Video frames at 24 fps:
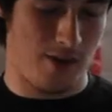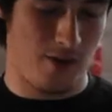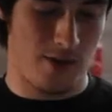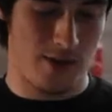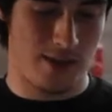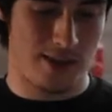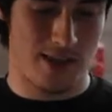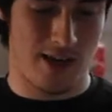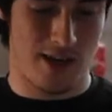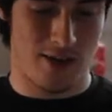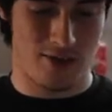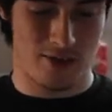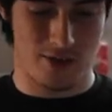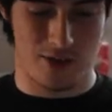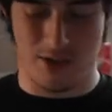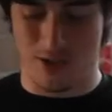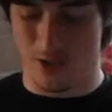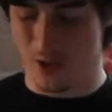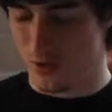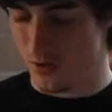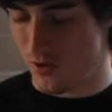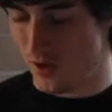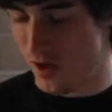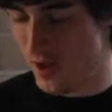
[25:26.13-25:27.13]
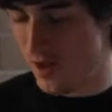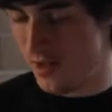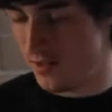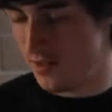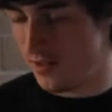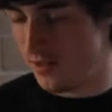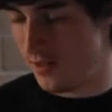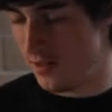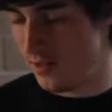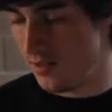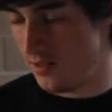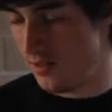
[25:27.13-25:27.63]
know I said I was going to try
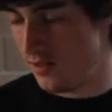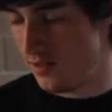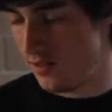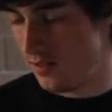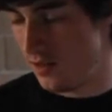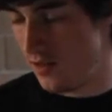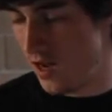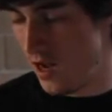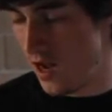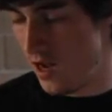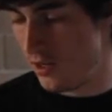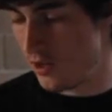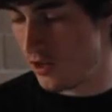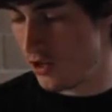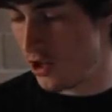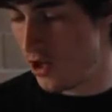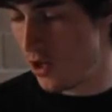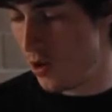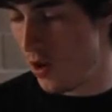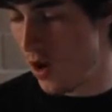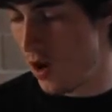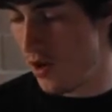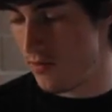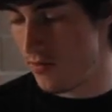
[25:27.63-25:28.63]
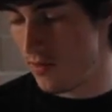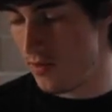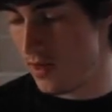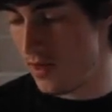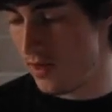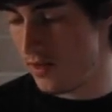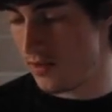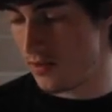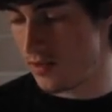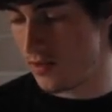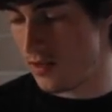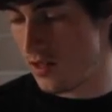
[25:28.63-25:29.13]
to not show off
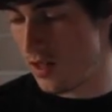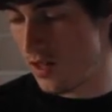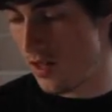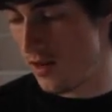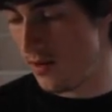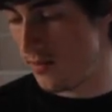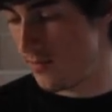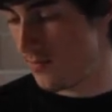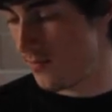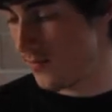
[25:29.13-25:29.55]
things that